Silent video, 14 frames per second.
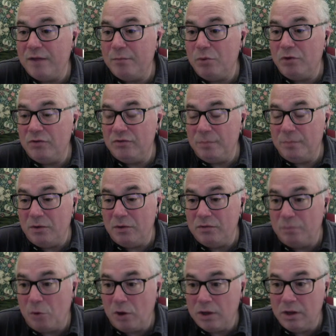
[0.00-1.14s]
precious metals
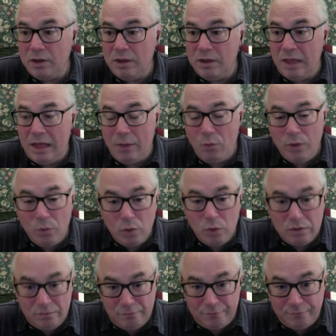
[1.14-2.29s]
market? We
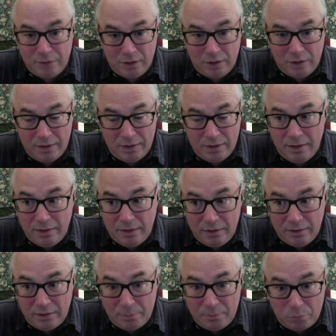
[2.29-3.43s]
would uh, it,
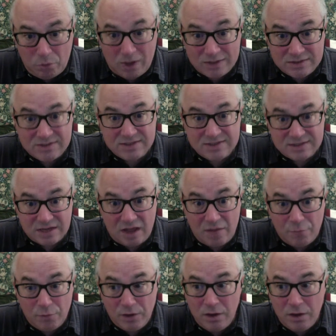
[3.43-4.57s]
the price
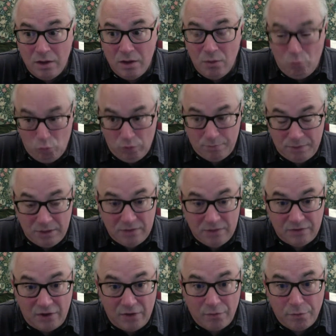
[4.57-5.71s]
discovery would be
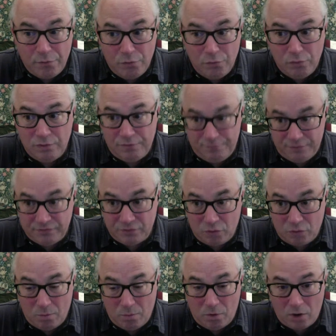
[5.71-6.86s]
done through the
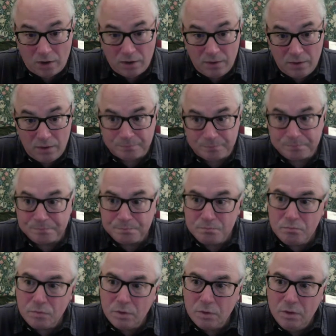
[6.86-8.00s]
physical market
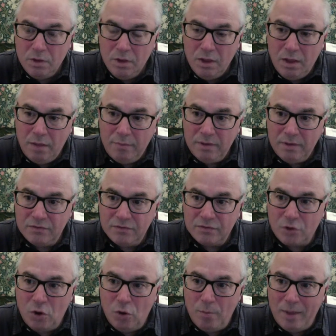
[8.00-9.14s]
because
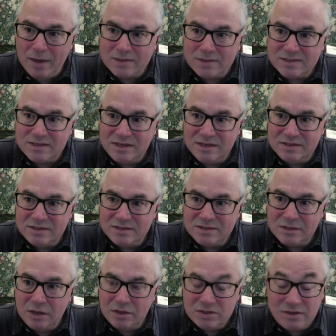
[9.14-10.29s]
COMEX is
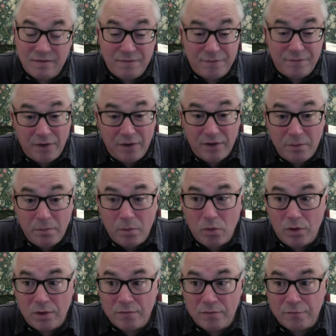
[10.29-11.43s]
very
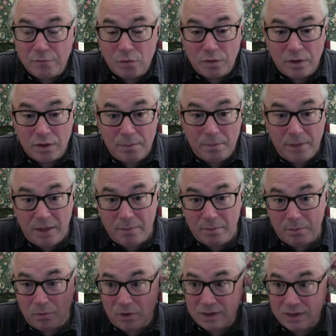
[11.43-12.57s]
important for the paper
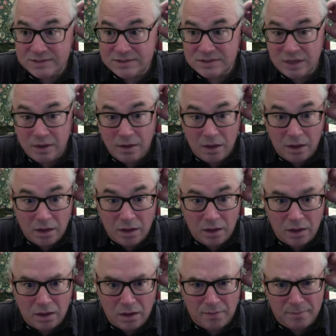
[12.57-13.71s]
price
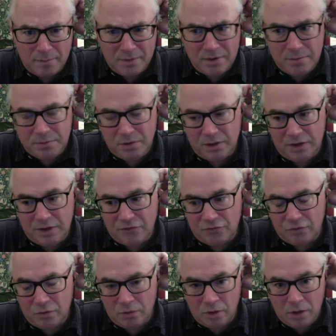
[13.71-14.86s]
uh,
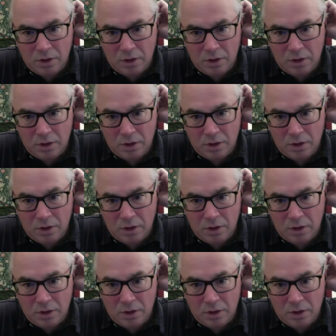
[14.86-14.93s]
manipulation